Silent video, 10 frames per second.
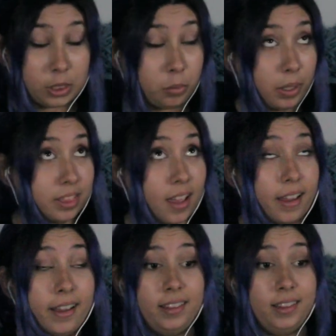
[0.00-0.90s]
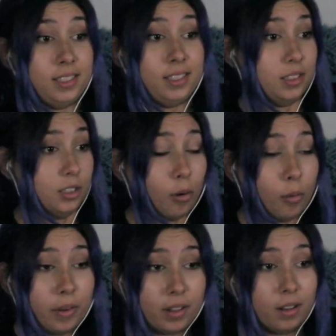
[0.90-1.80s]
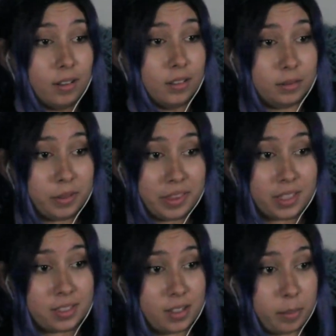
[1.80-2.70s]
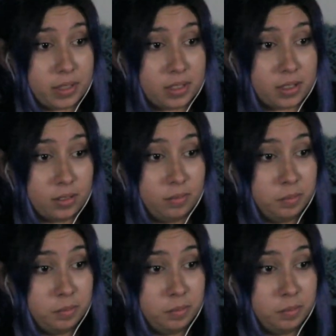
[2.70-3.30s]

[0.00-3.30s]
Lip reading: What the hell is going on with this episode?